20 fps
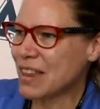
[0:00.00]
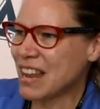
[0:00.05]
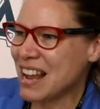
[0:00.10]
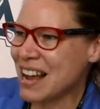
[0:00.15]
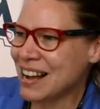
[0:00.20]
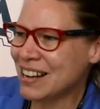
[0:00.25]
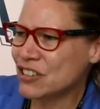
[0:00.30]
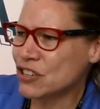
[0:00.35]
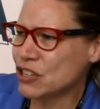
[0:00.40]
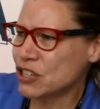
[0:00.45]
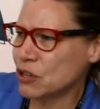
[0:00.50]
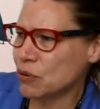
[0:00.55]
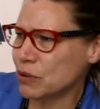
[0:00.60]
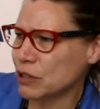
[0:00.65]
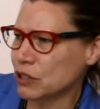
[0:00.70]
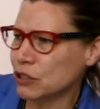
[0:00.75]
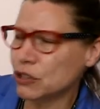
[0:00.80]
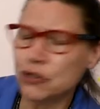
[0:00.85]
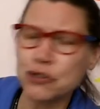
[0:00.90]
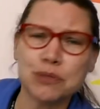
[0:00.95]
I just don't
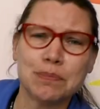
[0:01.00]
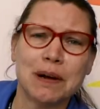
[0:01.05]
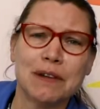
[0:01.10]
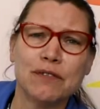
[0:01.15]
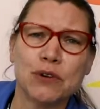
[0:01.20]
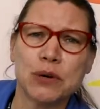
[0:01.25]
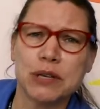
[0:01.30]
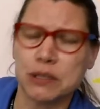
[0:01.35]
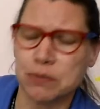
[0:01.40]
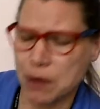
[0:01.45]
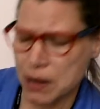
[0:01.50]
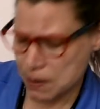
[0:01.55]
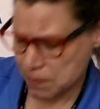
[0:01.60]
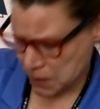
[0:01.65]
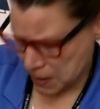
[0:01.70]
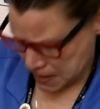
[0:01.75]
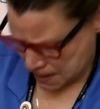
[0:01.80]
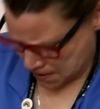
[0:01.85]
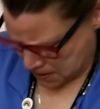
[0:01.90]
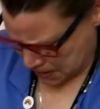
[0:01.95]
want to lose my voice while I'm
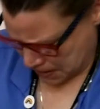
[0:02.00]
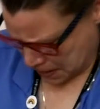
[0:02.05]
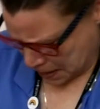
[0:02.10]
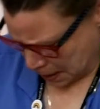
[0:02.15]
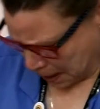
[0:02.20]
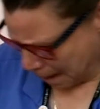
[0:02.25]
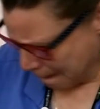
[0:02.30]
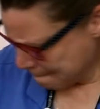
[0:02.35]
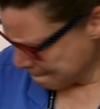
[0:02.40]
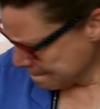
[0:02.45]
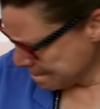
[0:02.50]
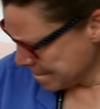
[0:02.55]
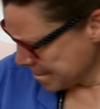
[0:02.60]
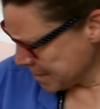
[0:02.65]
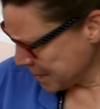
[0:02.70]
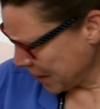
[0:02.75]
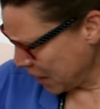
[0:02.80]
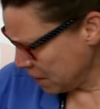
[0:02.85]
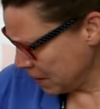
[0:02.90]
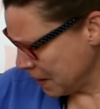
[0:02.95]
reading to you.
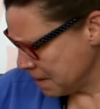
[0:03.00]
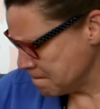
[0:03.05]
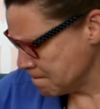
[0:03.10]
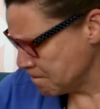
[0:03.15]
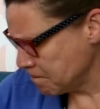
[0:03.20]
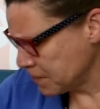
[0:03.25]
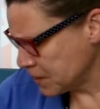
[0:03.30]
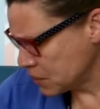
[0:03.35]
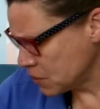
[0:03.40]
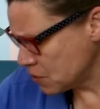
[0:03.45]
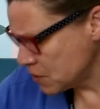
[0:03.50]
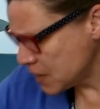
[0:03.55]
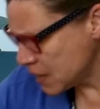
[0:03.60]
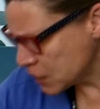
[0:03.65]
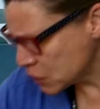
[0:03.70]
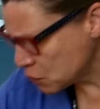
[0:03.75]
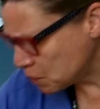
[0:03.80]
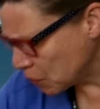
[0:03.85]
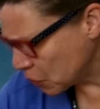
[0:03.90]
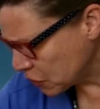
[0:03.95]
All right, so the
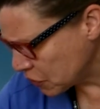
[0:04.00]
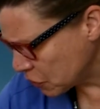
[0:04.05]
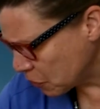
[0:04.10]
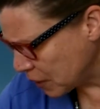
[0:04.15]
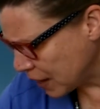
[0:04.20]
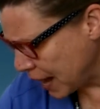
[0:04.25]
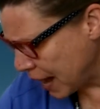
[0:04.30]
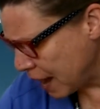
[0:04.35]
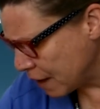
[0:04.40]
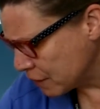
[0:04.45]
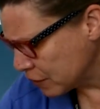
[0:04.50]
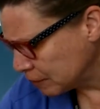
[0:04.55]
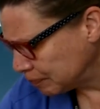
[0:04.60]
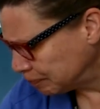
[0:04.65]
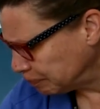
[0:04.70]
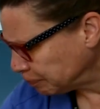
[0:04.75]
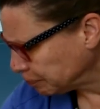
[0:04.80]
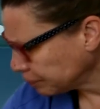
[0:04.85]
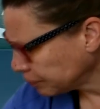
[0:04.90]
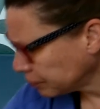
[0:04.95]
next book that we have
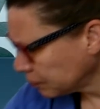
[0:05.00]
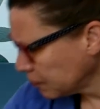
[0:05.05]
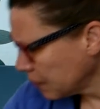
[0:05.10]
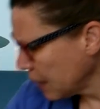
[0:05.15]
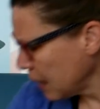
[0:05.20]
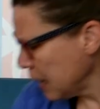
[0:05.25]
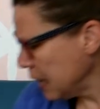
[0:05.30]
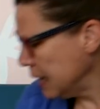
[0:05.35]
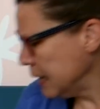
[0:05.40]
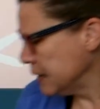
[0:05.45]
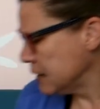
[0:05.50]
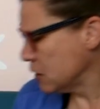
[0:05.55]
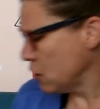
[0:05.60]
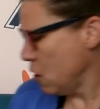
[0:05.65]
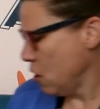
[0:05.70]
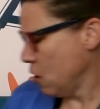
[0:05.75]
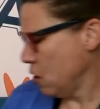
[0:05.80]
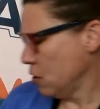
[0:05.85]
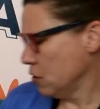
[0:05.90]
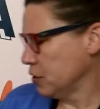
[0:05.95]
is
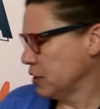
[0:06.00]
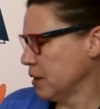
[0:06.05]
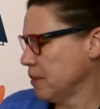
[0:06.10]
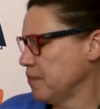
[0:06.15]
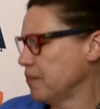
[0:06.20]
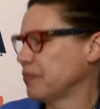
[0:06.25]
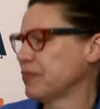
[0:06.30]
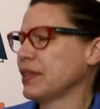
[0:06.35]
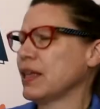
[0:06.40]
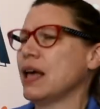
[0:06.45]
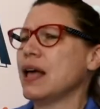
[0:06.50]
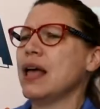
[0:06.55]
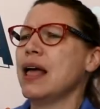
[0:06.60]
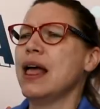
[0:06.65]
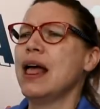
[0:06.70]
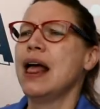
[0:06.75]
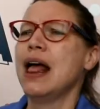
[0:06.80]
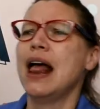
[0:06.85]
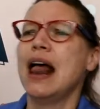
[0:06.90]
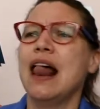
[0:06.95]
called
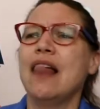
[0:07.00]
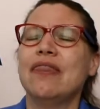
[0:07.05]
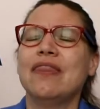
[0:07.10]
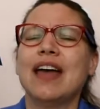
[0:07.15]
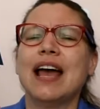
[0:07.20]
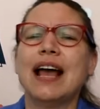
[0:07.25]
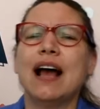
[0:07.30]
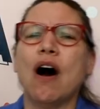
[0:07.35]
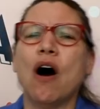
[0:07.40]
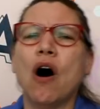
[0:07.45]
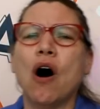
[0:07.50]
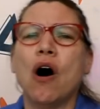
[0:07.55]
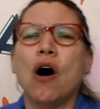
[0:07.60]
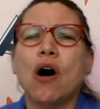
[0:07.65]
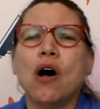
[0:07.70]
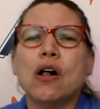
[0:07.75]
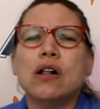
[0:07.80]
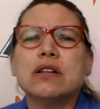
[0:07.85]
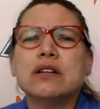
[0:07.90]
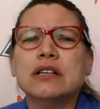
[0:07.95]
They
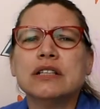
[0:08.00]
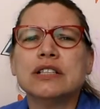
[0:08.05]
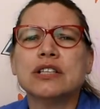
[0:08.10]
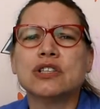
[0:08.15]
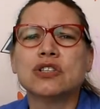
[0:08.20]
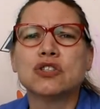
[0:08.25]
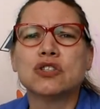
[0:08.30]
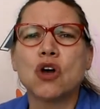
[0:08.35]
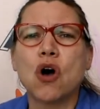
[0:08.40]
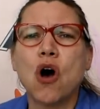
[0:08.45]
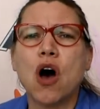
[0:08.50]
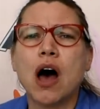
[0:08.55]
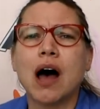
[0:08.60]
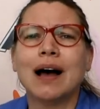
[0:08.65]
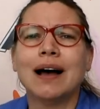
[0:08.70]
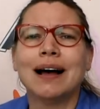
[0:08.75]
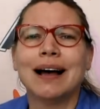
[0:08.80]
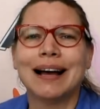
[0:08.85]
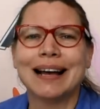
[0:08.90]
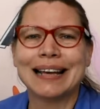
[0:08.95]
All
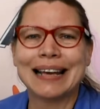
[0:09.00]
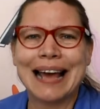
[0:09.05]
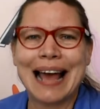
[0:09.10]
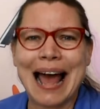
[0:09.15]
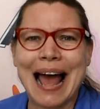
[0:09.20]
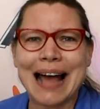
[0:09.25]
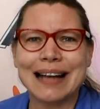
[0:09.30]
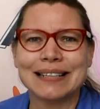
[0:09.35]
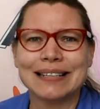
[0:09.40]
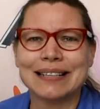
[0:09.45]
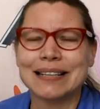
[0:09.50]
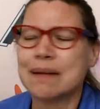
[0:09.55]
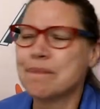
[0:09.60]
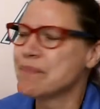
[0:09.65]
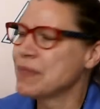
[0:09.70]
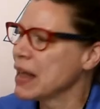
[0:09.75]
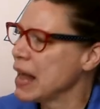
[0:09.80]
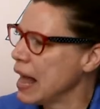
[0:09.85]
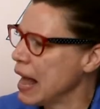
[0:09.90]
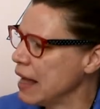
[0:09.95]
Saw a Cat.
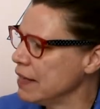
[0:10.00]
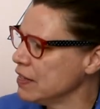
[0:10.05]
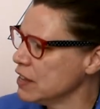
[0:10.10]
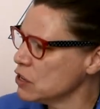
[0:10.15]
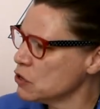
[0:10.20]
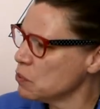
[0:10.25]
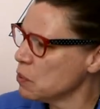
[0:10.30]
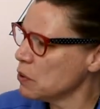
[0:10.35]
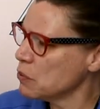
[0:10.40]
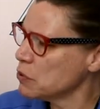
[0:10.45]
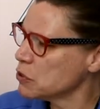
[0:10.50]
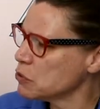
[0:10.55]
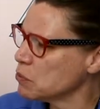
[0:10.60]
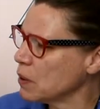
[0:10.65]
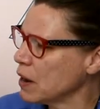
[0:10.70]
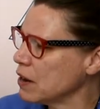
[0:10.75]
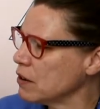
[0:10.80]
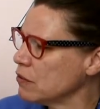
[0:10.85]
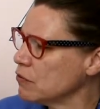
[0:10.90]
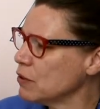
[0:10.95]
And this one was
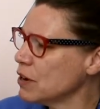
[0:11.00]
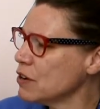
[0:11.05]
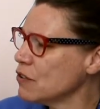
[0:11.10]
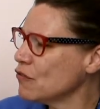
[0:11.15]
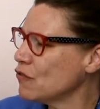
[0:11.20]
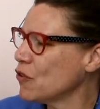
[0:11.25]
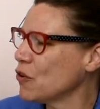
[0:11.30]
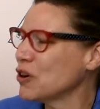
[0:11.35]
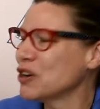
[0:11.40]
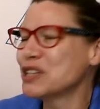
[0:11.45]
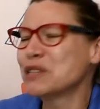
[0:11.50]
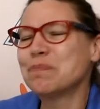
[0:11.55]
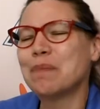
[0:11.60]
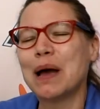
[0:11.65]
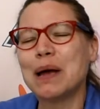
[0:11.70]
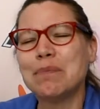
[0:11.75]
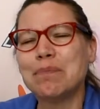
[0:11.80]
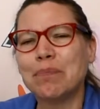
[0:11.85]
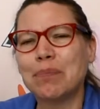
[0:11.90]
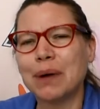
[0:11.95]
written for us
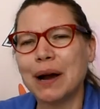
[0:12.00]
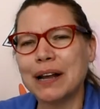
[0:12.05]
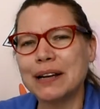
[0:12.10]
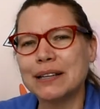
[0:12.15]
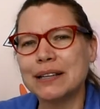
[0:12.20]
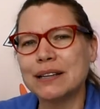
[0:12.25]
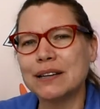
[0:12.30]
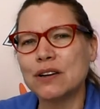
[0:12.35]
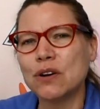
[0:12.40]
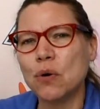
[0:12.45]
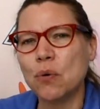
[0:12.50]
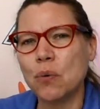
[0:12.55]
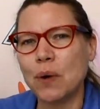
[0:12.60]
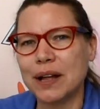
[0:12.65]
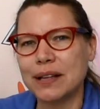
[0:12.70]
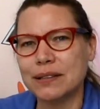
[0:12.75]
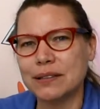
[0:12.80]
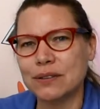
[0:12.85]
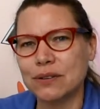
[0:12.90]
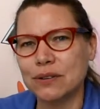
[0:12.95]
by Brendan
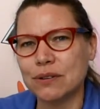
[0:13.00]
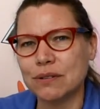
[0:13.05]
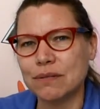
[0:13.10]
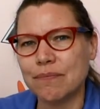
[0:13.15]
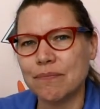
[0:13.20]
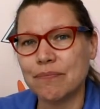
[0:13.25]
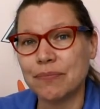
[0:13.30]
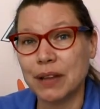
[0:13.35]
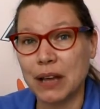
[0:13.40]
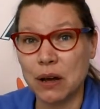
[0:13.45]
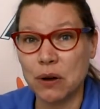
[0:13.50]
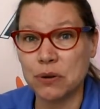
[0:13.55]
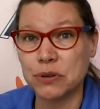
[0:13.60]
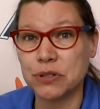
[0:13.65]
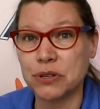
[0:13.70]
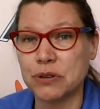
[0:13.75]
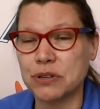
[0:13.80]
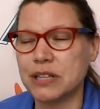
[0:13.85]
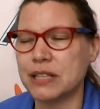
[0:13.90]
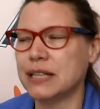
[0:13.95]
Wenzel. He
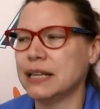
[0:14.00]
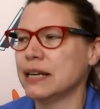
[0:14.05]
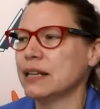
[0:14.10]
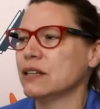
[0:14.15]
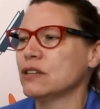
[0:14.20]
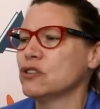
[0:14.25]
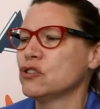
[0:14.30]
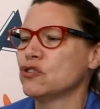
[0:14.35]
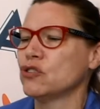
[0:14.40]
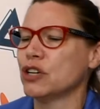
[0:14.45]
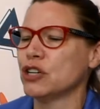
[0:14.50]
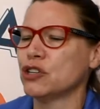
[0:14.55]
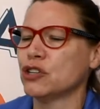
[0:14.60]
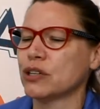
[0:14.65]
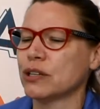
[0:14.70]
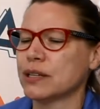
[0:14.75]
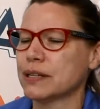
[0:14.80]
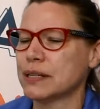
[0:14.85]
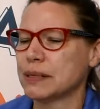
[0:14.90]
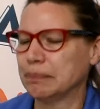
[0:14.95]
also did the
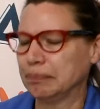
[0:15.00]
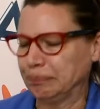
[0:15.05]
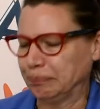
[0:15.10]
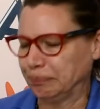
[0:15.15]
illustrations.